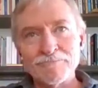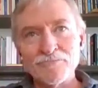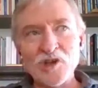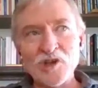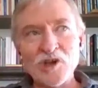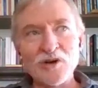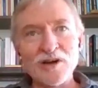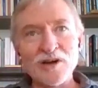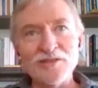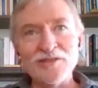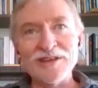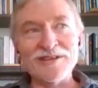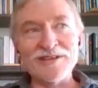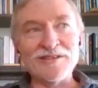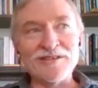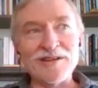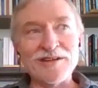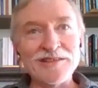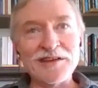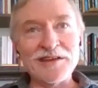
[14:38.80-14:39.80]
No, I think
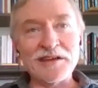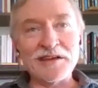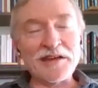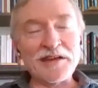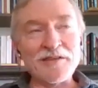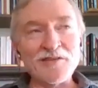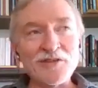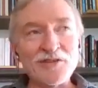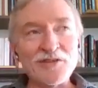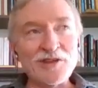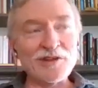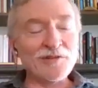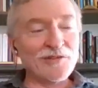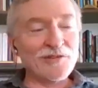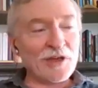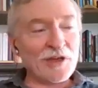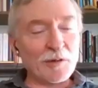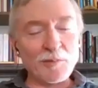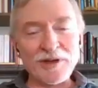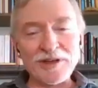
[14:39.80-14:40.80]
I think everything you're
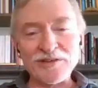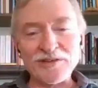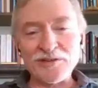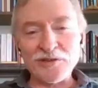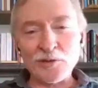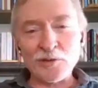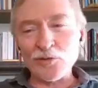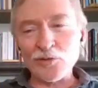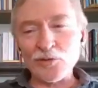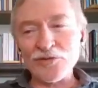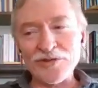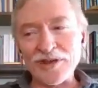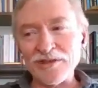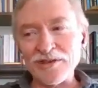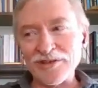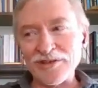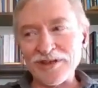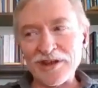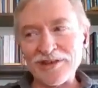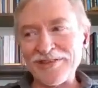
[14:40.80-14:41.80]
saying makes total
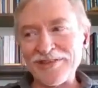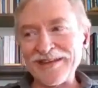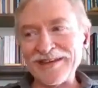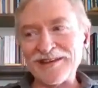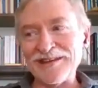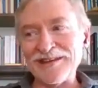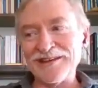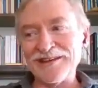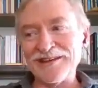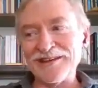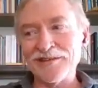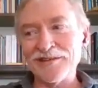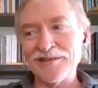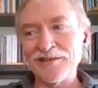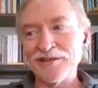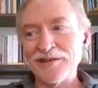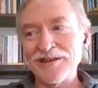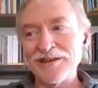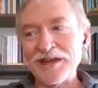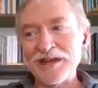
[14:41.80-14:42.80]
sense, and I think it is.
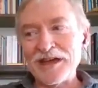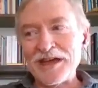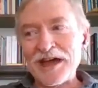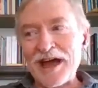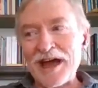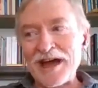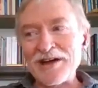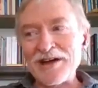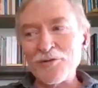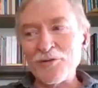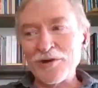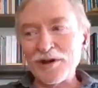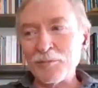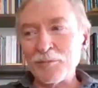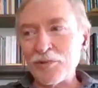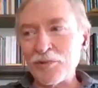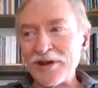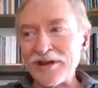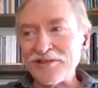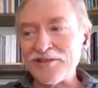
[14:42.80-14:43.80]
I what
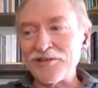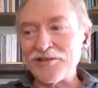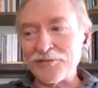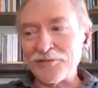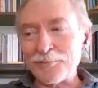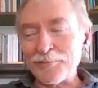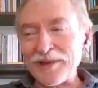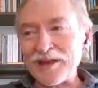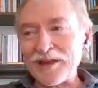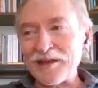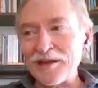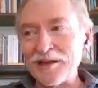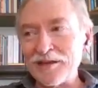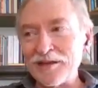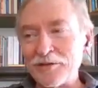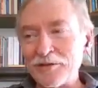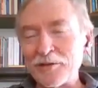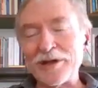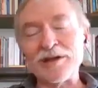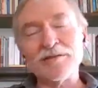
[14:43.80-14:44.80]
impresses me,
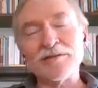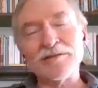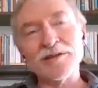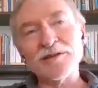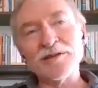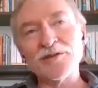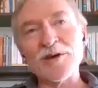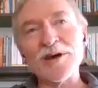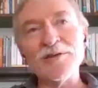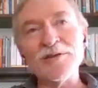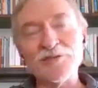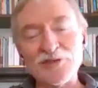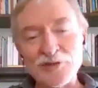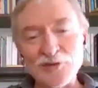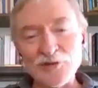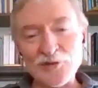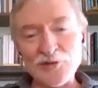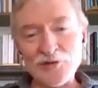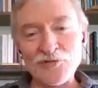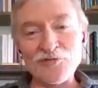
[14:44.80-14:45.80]
like so I have two
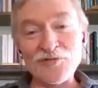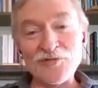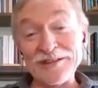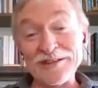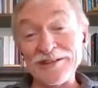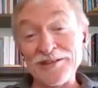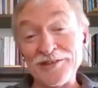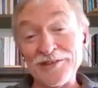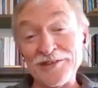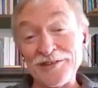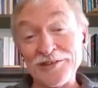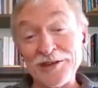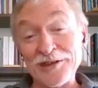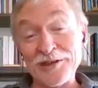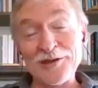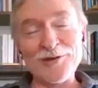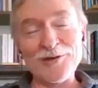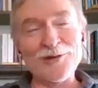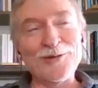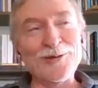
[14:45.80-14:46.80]
sort of feelings as I
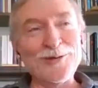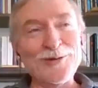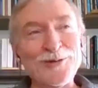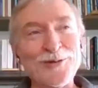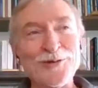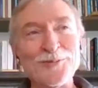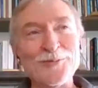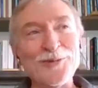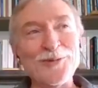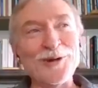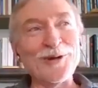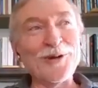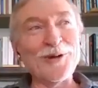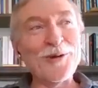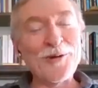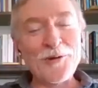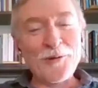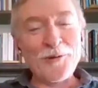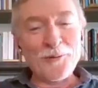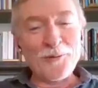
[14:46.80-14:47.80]
go through this book.
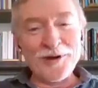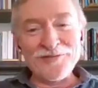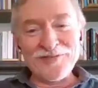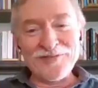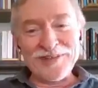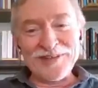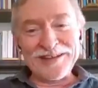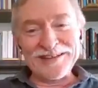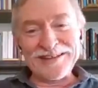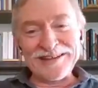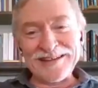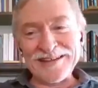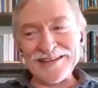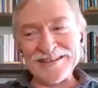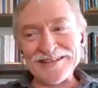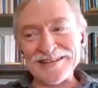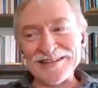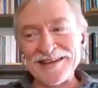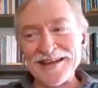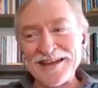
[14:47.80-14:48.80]
One feeling
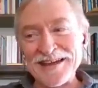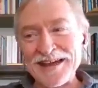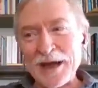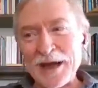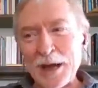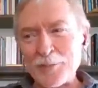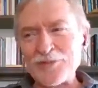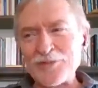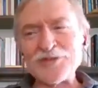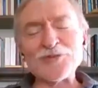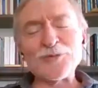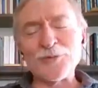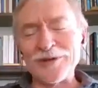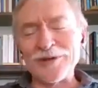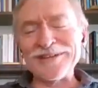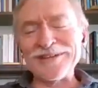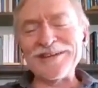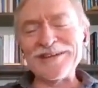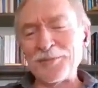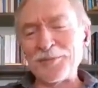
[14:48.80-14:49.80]
is I'm just
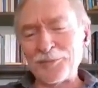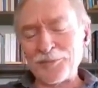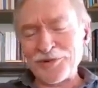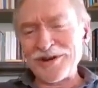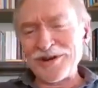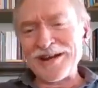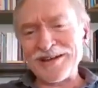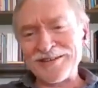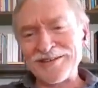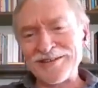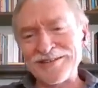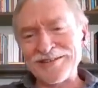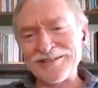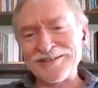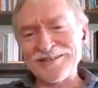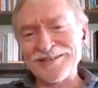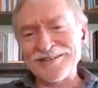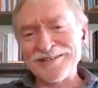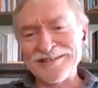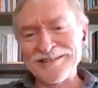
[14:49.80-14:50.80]
really impressed
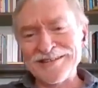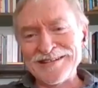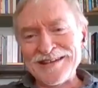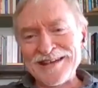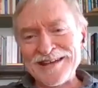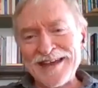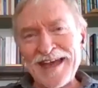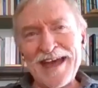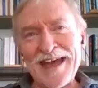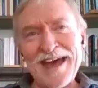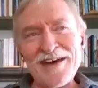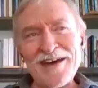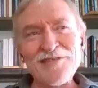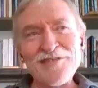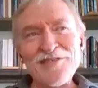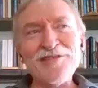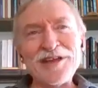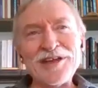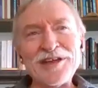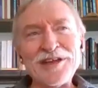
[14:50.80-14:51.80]
at
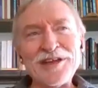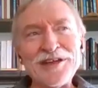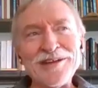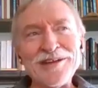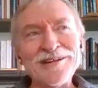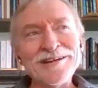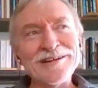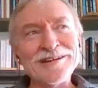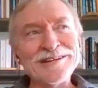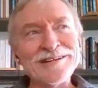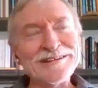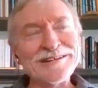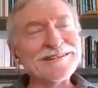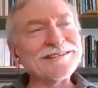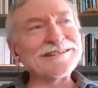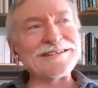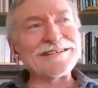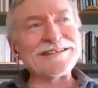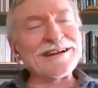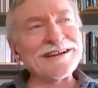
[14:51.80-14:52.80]
the
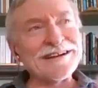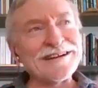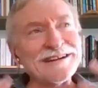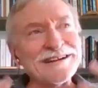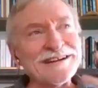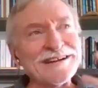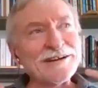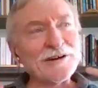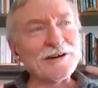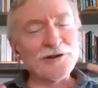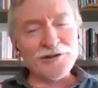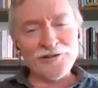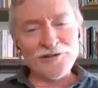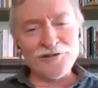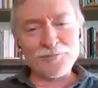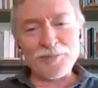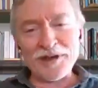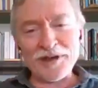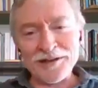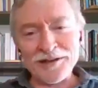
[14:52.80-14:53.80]
uh,
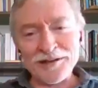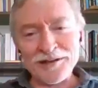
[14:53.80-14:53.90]
chutzpah